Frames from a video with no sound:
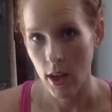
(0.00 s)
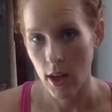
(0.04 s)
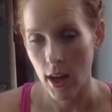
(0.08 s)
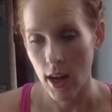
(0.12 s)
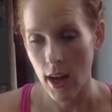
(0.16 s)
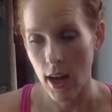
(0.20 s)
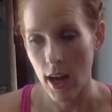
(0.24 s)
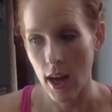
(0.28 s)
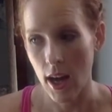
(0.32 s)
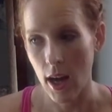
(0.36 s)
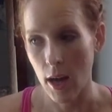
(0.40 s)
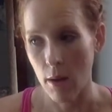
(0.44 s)

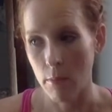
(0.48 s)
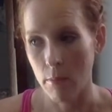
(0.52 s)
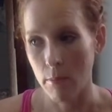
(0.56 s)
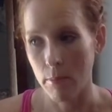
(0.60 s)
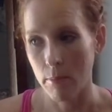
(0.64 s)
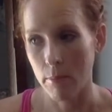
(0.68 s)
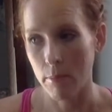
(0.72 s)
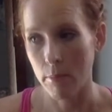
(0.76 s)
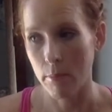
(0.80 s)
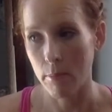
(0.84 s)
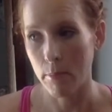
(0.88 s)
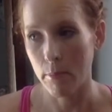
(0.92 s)

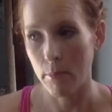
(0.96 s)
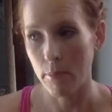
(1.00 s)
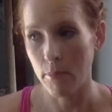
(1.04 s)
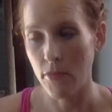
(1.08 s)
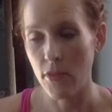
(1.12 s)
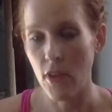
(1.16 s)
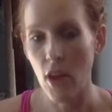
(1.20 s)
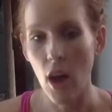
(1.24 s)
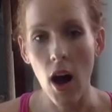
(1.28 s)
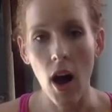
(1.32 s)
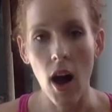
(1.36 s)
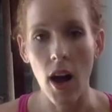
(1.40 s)

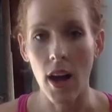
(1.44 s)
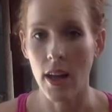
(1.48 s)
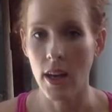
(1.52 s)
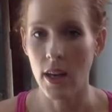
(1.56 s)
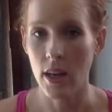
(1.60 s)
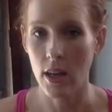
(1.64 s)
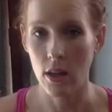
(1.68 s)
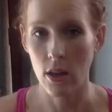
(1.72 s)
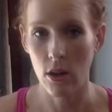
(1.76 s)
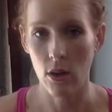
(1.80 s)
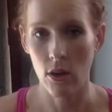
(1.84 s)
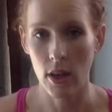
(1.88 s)
not in
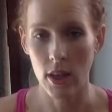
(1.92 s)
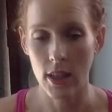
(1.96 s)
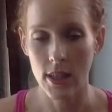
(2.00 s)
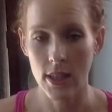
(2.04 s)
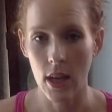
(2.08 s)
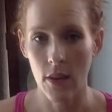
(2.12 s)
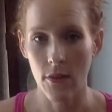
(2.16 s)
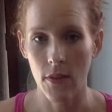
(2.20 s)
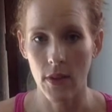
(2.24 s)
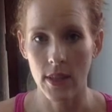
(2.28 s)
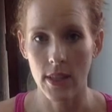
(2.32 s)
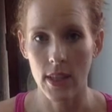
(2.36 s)
a caloric
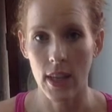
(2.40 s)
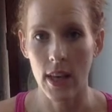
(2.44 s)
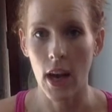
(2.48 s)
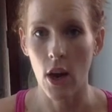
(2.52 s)
deficit.